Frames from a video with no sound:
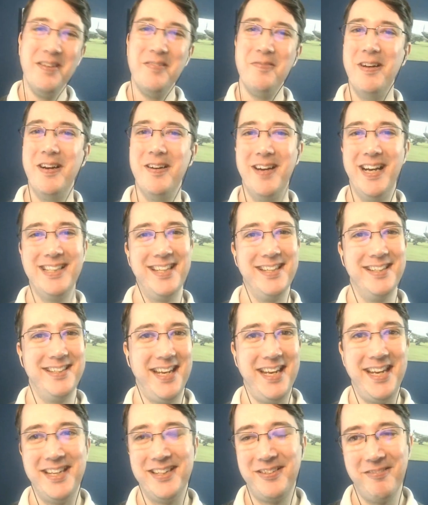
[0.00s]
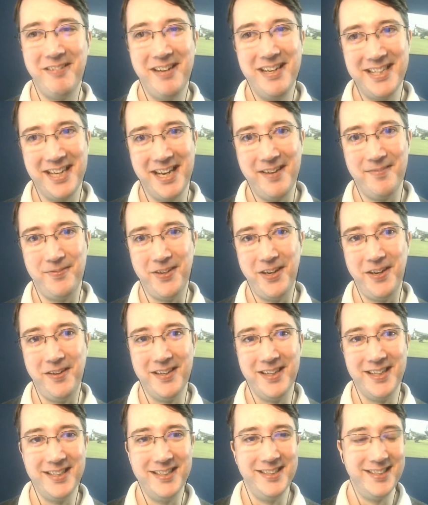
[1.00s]
Well, as I say, it's great to have
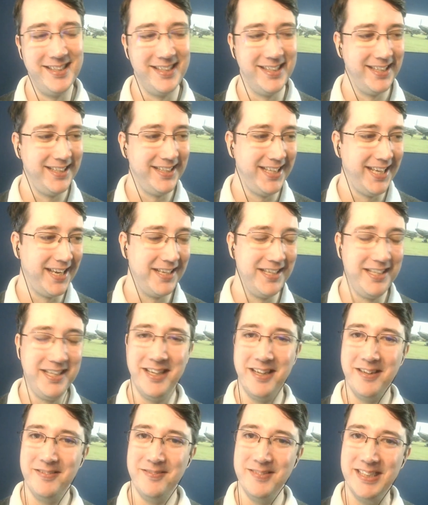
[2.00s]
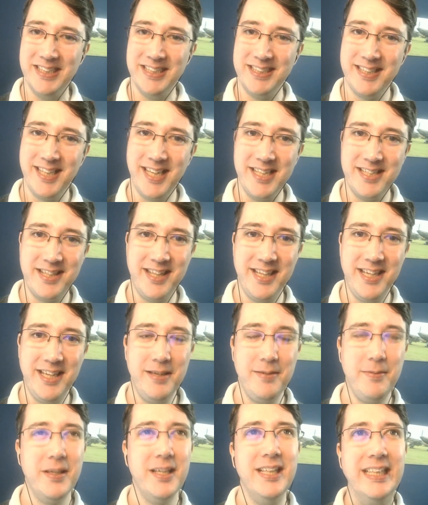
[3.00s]
you. And uh, yeah, you know, it's it's
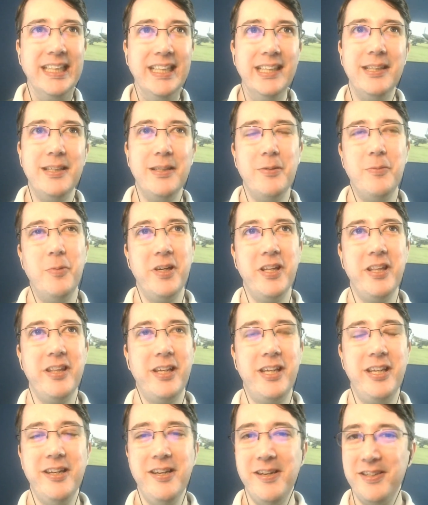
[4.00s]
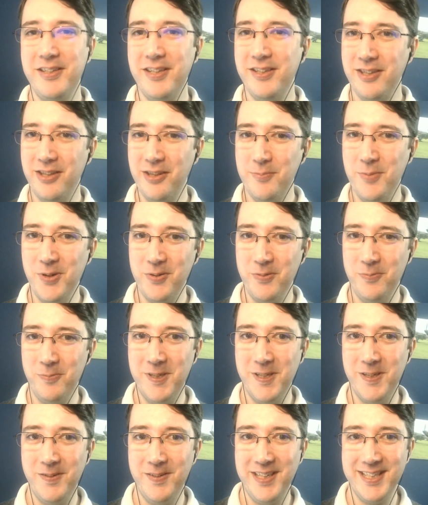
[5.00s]
the one of the curses of the modern
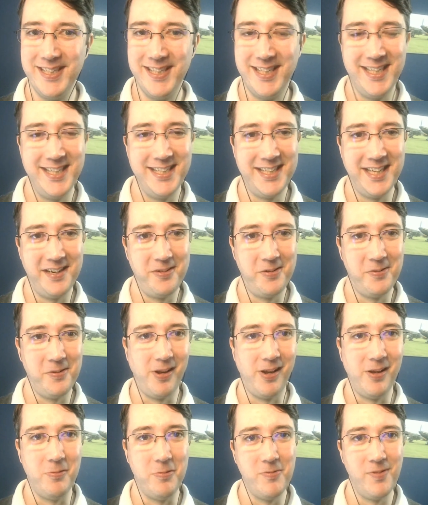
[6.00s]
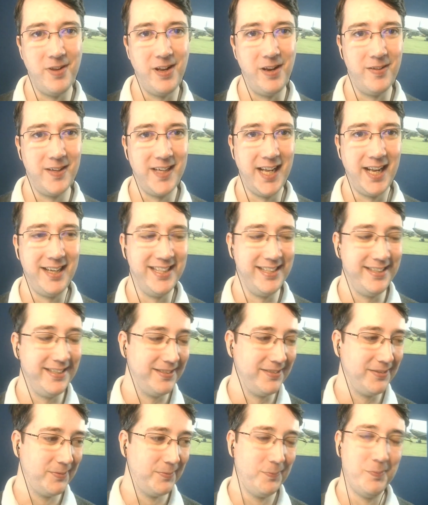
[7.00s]
world, isn't it? It's how quickly we fill our
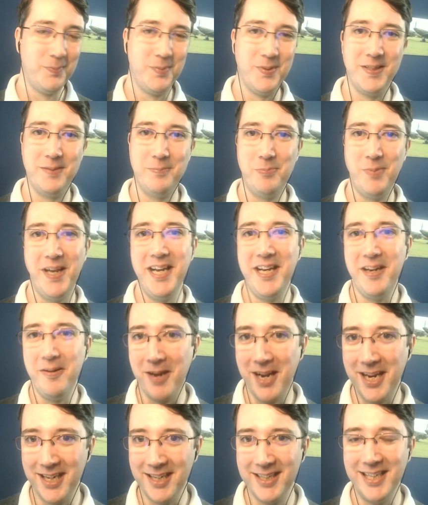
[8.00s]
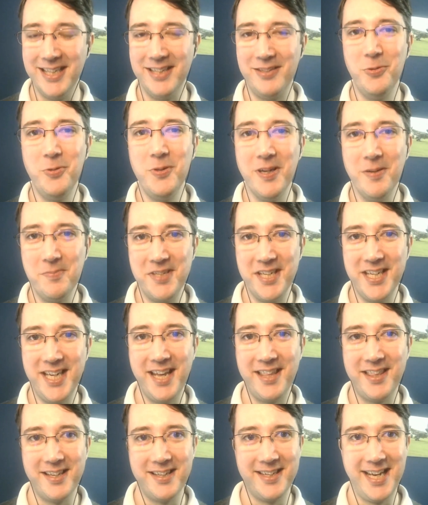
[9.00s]
calendars. But, but anyway, it's all come
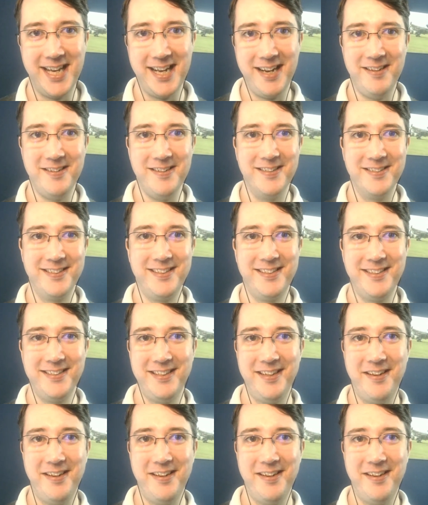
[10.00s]
together at last.